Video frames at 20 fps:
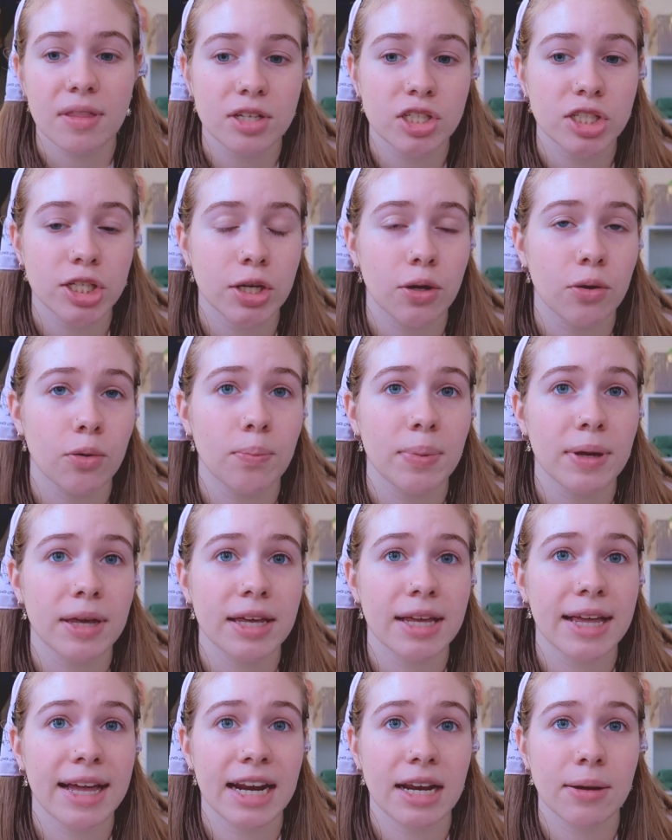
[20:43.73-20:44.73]
she'll
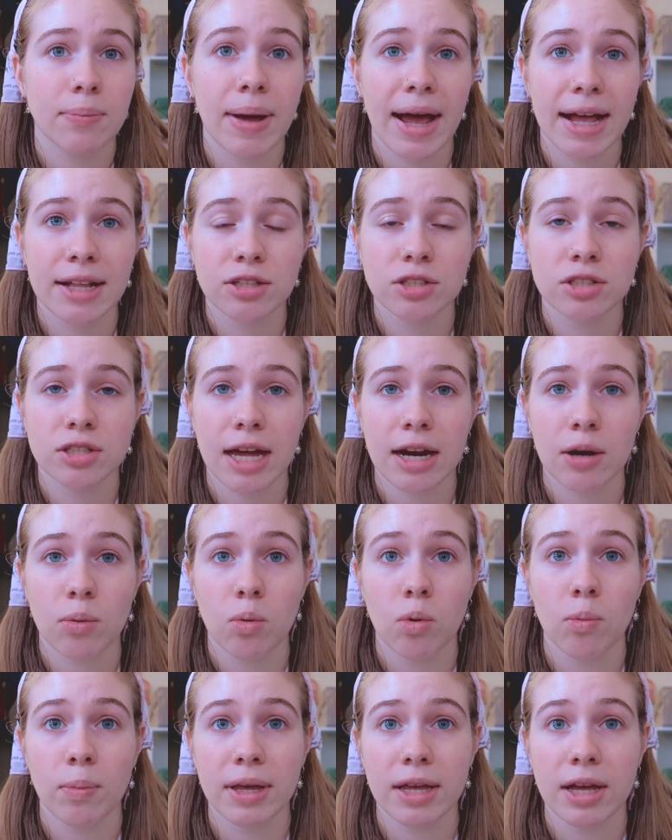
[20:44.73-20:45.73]
be getting meds that
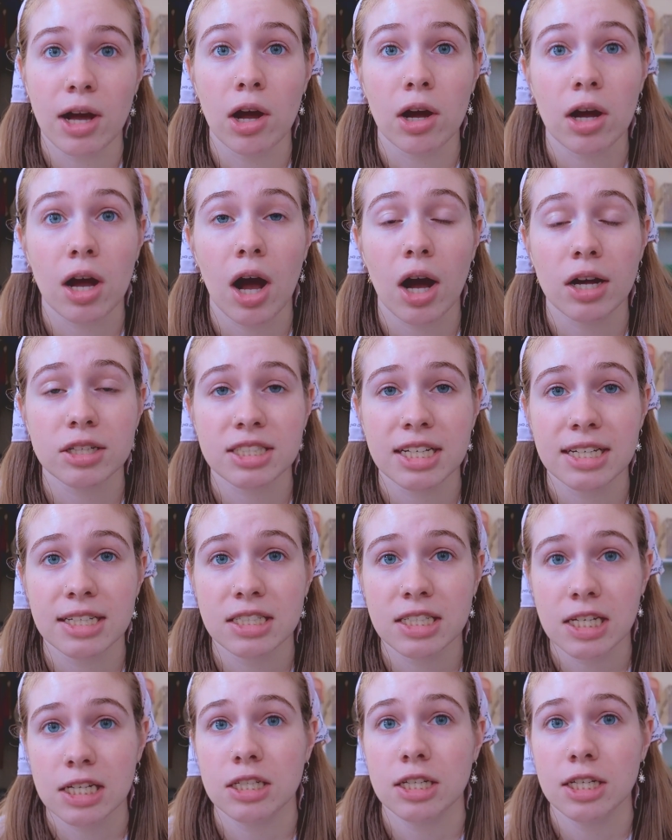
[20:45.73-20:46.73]
will be costing
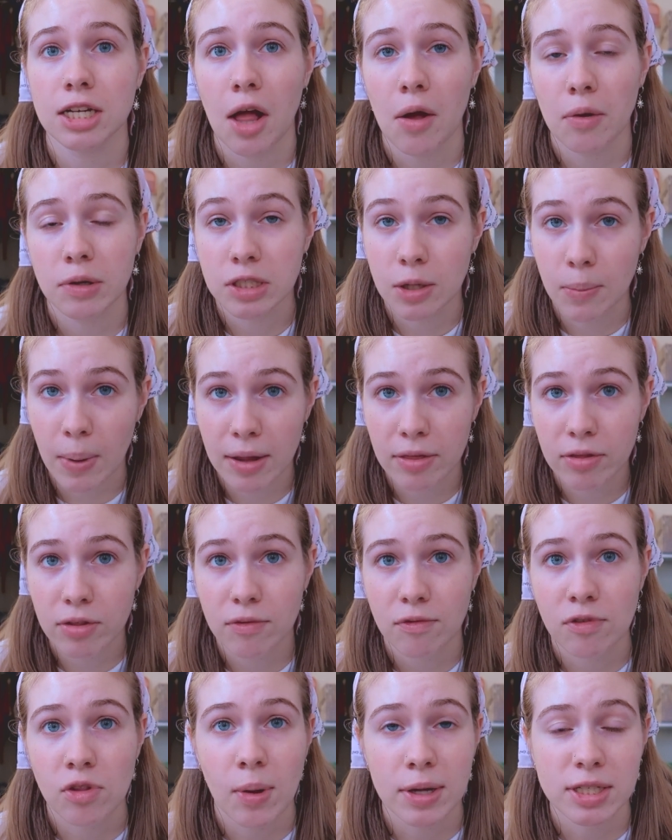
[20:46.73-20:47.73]
$60 a month
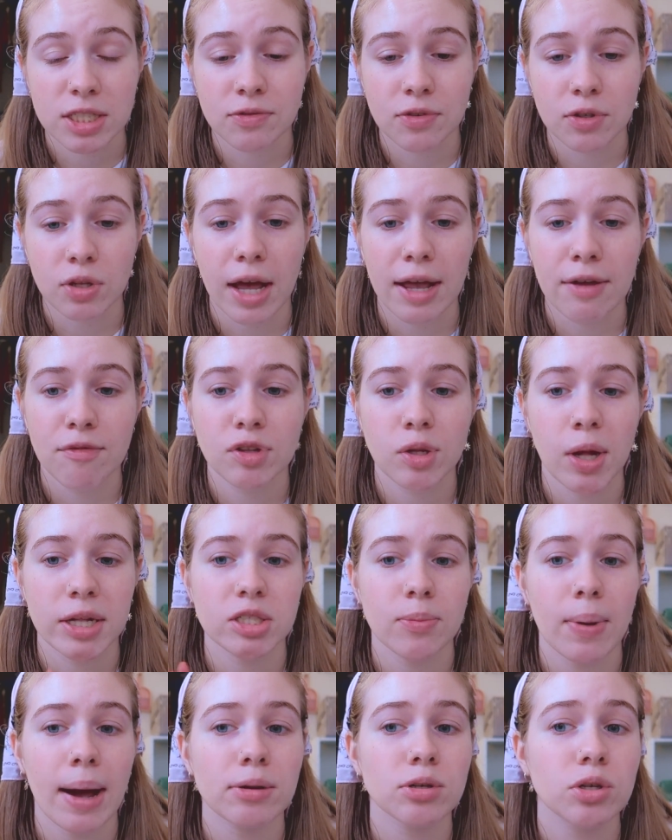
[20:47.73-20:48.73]
for the rest of her life. So
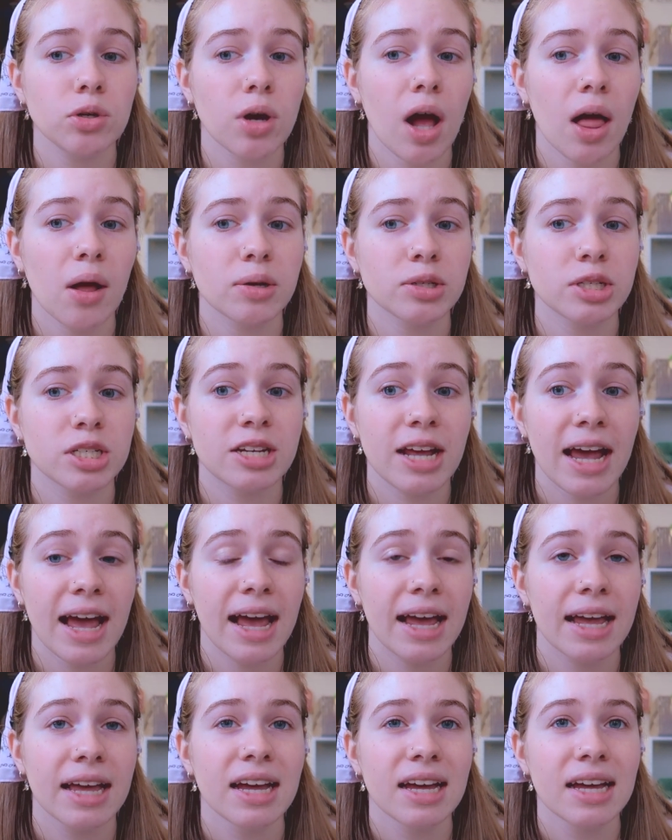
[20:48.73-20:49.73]
that's about $2 a
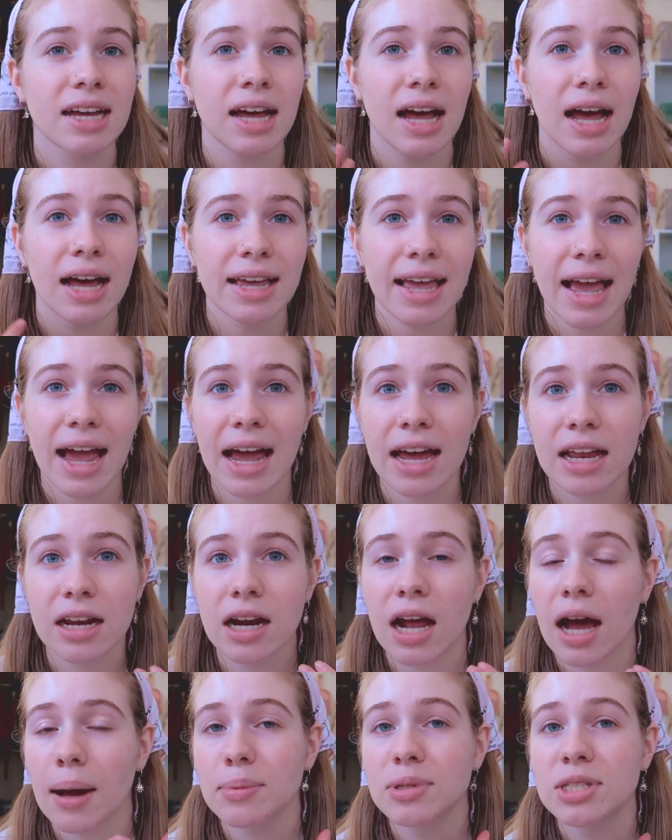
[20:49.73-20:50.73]
day.
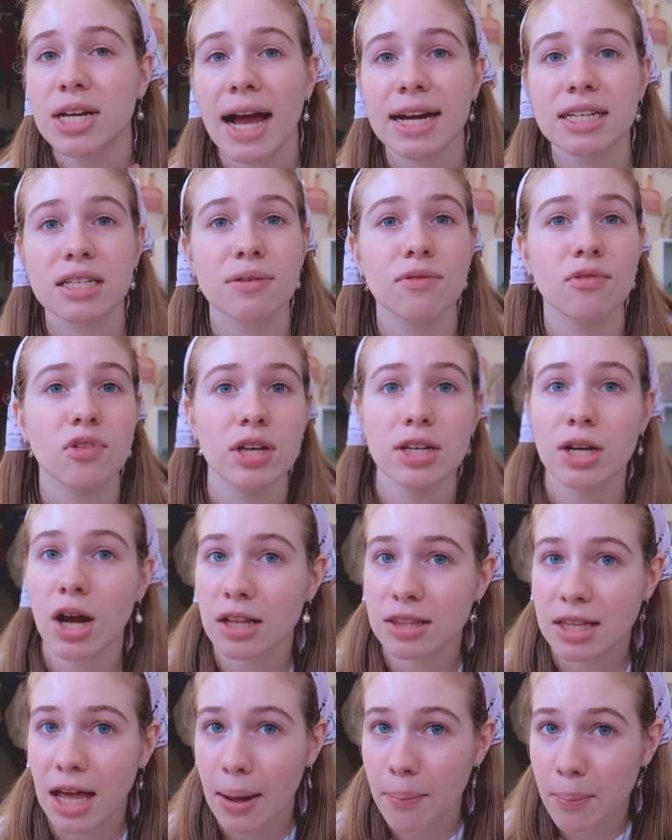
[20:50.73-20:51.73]
Again, objectively
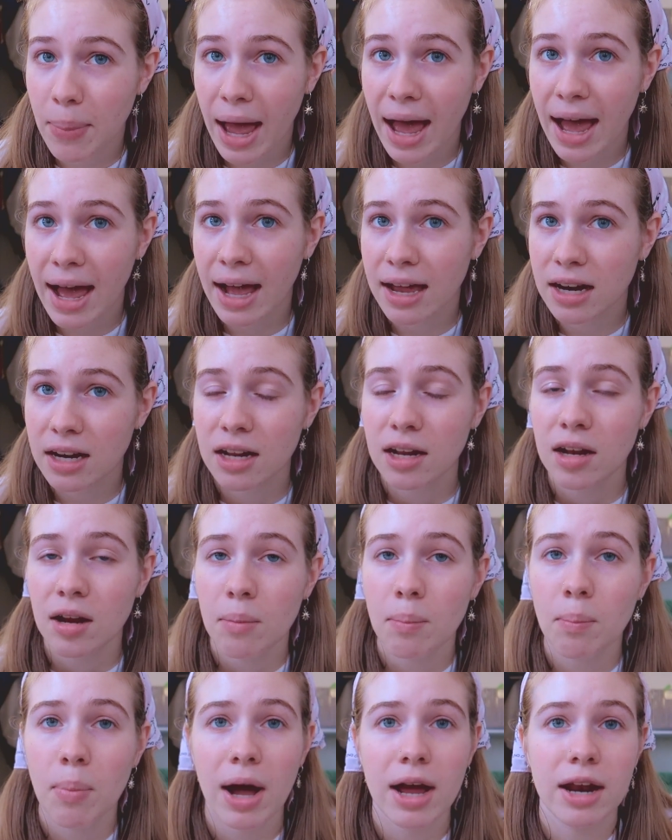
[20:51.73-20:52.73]
not that bad,
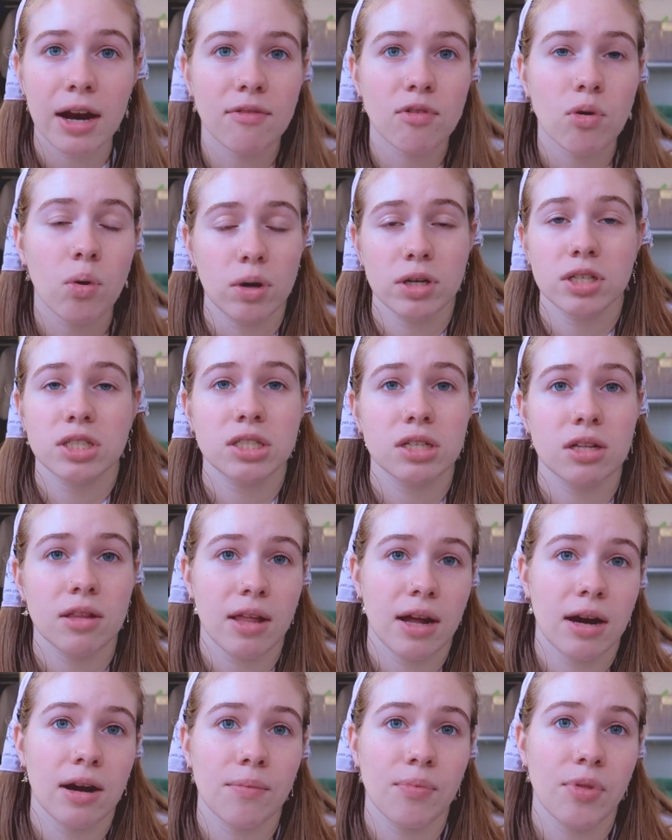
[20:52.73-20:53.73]
but of course
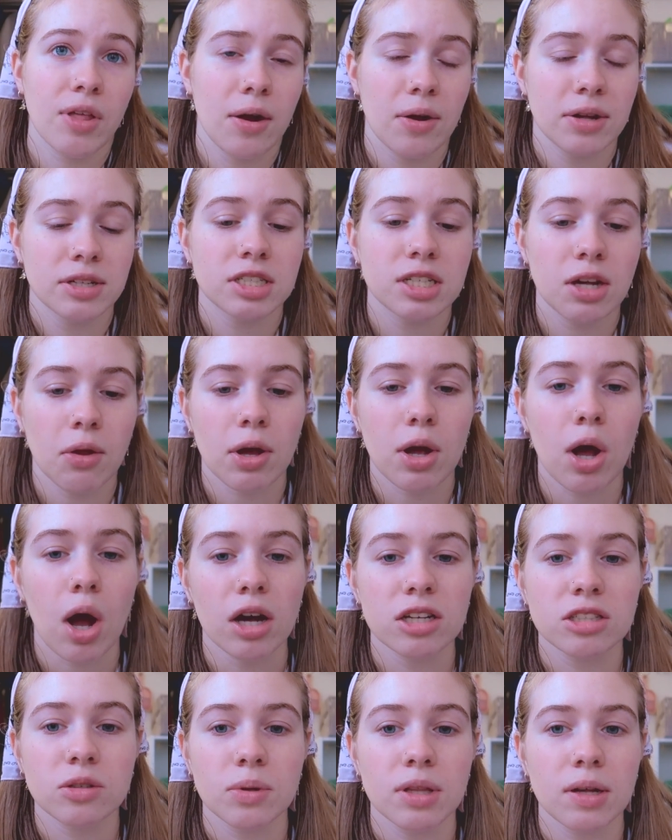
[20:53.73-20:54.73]
there is still a
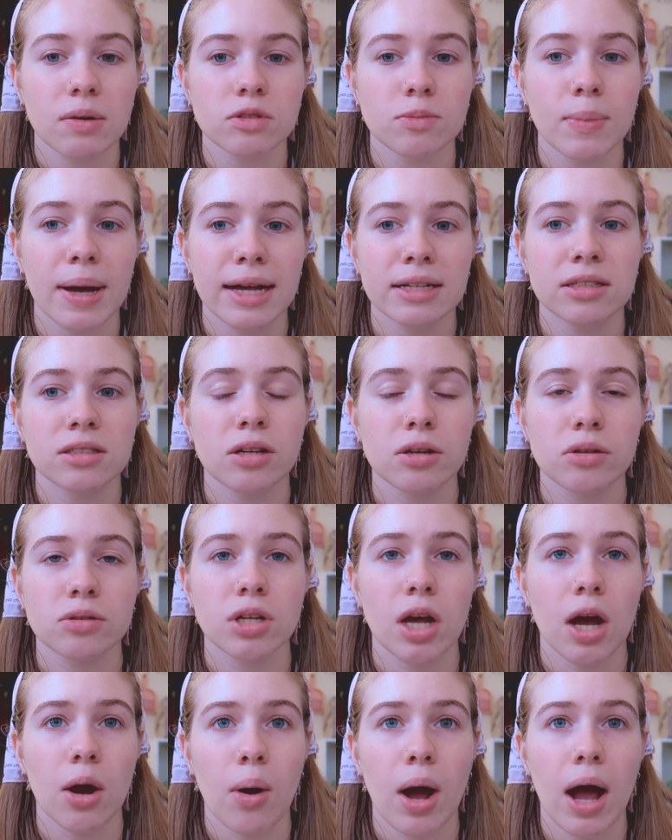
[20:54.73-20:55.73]
cost with those meds.
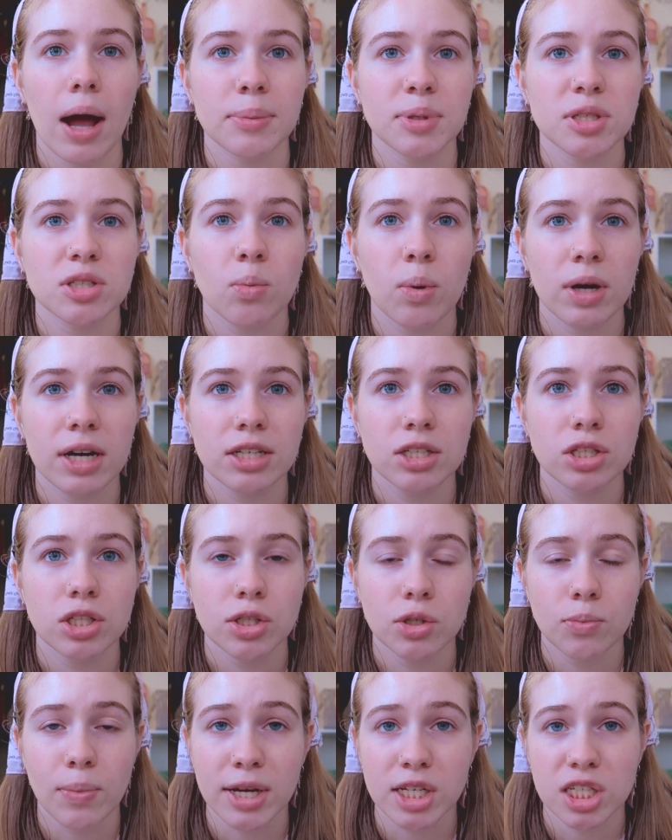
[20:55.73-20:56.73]
So just wanted
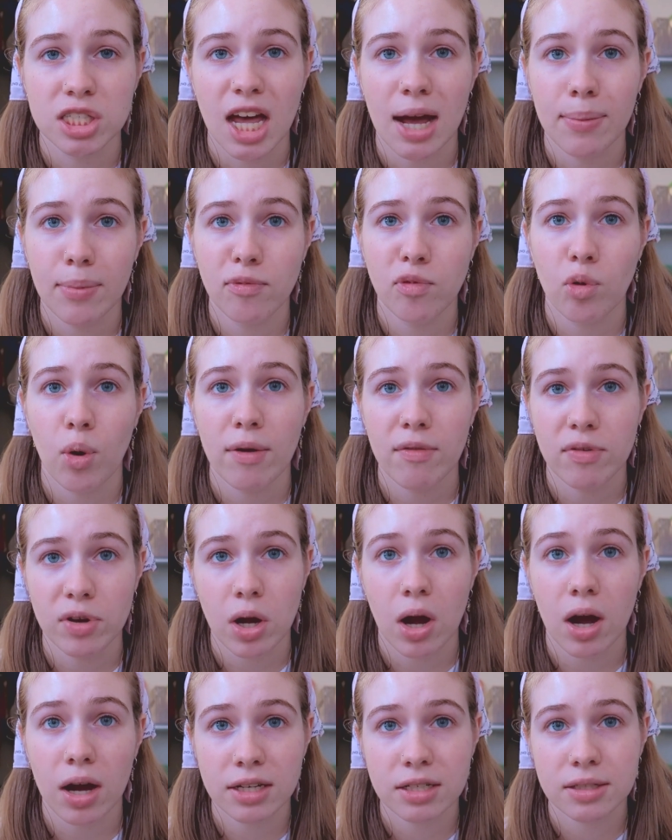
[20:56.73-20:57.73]
to mention that before I
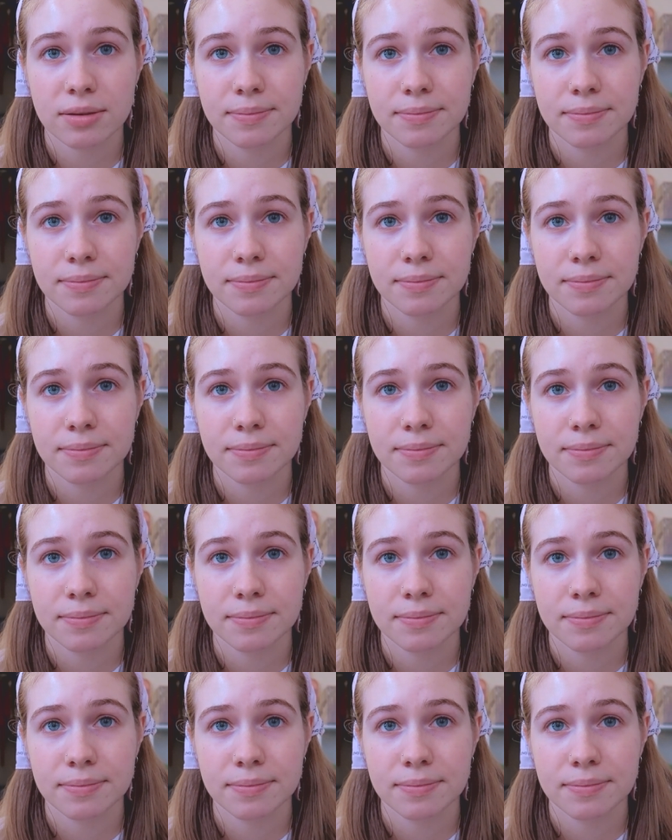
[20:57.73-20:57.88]
forgot.